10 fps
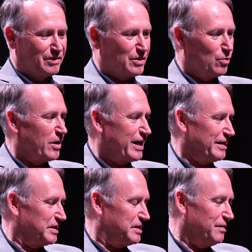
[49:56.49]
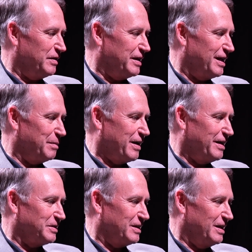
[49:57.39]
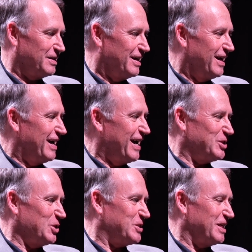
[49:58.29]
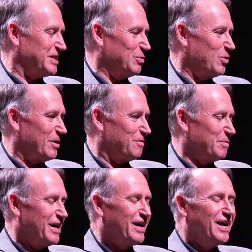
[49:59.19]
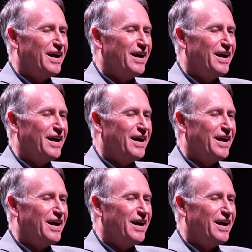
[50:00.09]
to work at the Stephen King pace. Oh, and no, no, no. It, it just doesn't work for me.